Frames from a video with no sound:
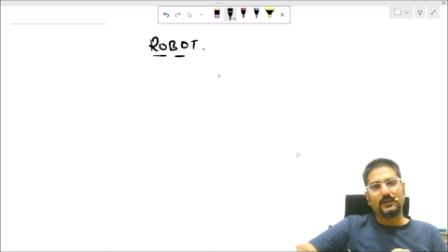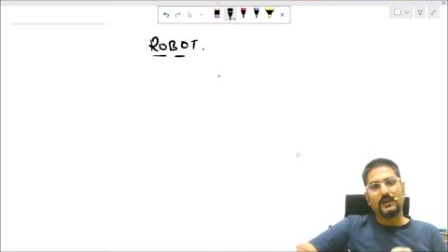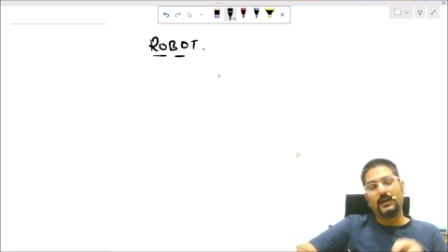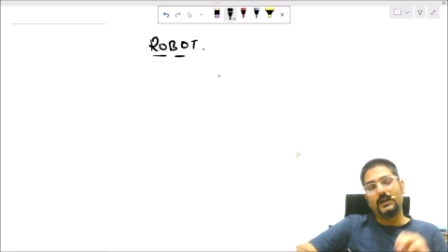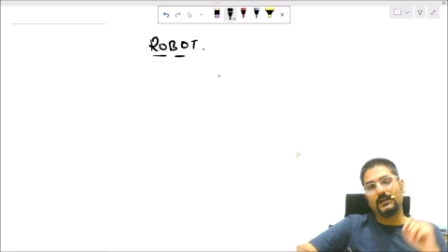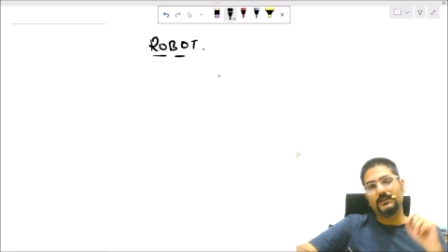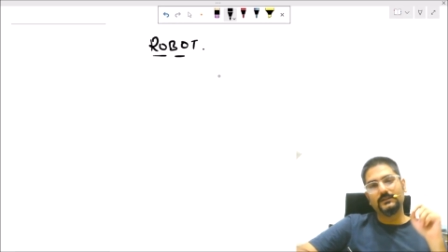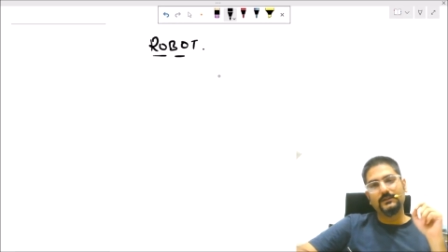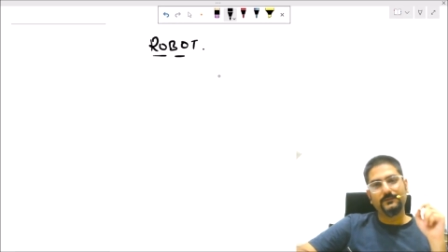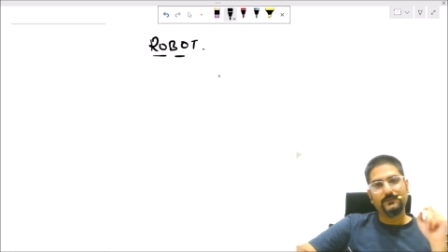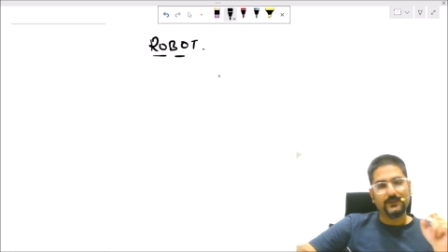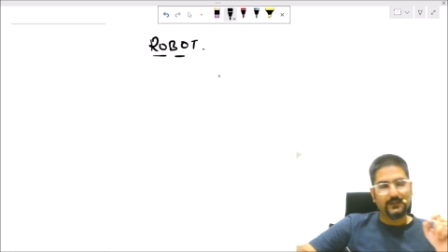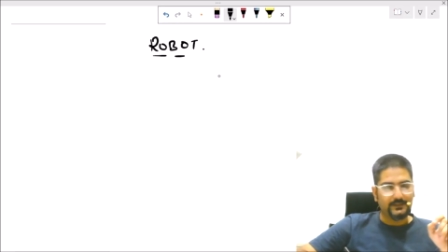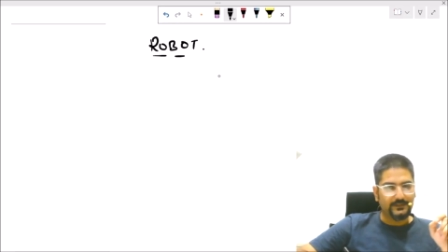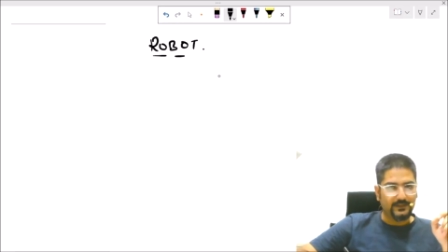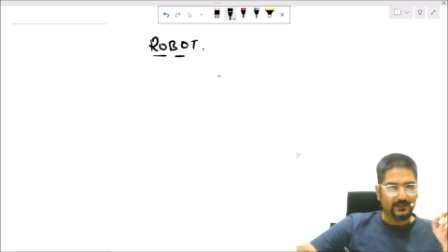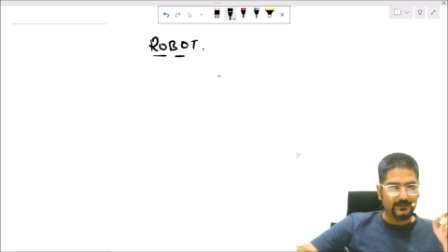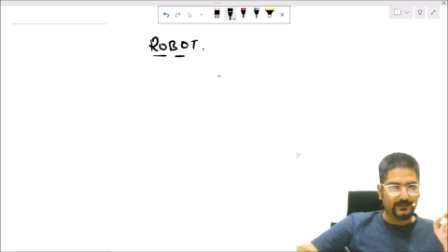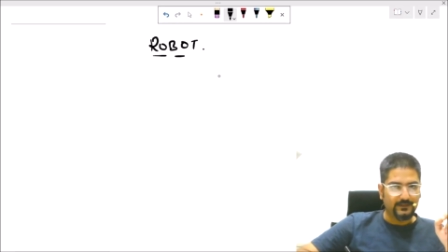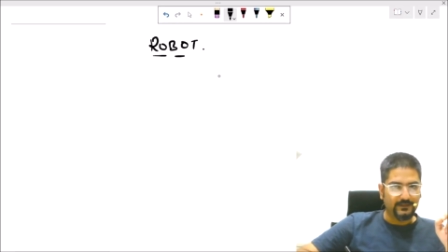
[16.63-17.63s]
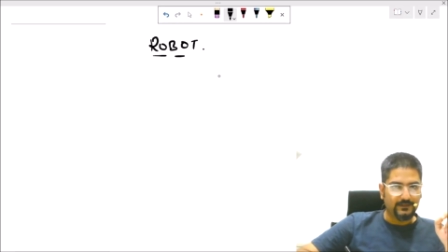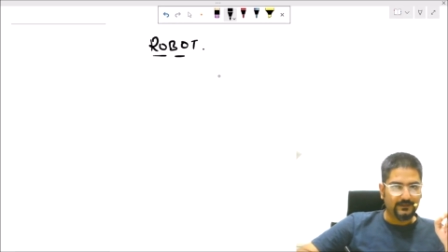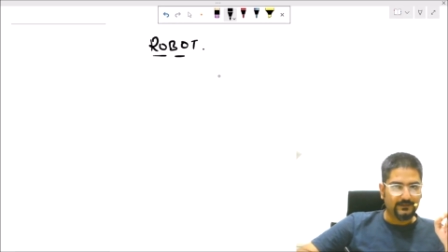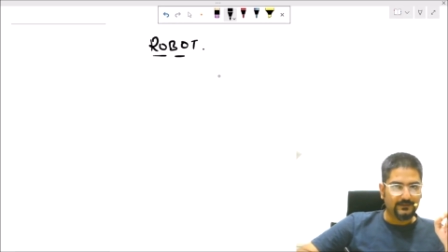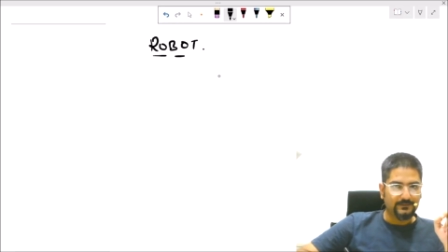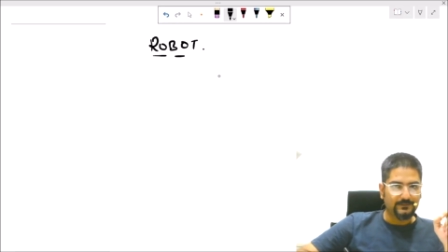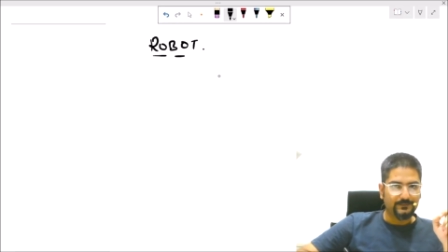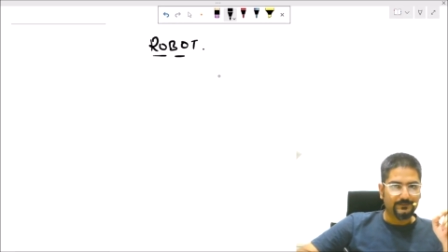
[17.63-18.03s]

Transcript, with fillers: as a fixed asset